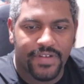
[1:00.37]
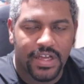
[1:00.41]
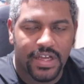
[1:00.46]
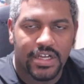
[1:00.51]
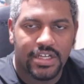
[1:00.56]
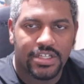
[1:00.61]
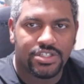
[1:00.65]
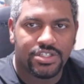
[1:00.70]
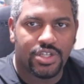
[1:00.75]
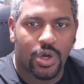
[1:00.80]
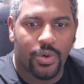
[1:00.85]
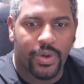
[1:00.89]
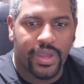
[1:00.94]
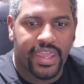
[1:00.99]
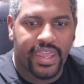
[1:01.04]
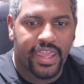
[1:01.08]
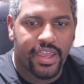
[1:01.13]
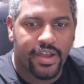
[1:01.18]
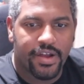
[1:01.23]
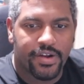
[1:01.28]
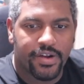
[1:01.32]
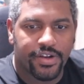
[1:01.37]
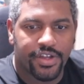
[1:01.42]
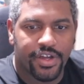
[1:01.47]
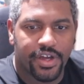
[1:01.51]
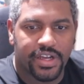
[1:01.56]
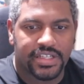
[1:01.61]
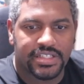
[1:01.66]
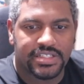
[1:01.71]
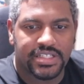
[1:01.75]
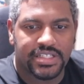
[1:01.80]
So here you're
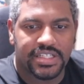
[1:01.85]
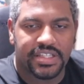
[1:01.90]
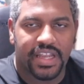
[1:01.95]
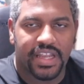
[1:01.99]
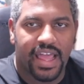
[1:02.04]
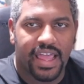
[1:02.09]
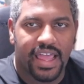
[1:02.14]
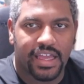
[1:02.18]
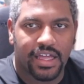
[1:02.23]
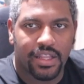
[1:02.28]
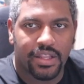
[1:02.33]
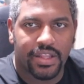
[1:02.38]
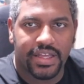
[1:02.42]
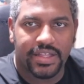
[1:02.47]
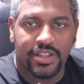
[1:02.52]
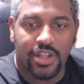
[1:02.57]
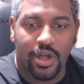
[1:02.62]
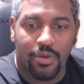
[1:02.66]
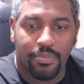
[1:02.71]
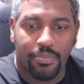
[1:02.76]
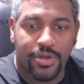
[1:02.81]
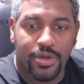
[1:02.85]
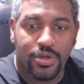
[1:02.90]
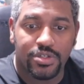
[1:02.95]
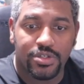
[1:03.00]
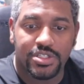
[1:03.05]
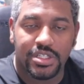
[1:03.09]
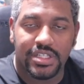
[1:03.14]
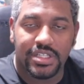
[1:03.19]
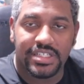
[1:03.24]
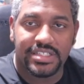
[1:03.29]
going to see that I clicked on
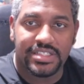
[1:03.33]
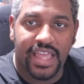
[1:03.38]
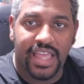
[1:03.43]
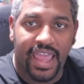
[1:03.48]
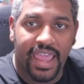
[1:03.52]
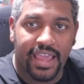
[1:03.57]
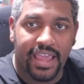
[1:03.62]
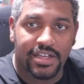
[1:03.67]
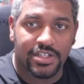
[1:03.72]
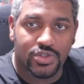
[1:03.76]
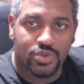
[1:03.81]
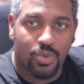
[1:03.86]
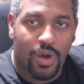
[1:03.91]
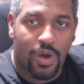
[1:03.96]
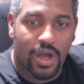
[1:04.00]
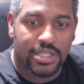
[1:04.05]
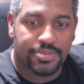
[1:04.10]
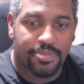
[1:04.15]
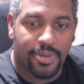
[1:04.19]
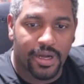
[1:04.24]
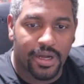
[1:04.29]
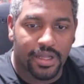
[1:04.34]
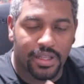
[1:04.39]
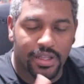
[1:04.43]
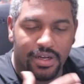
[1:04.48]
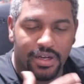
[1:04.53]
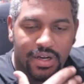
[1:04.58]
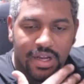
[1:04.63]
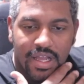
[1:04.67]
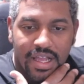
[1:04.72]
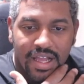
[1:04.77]
Pugilist and Swashbuckler.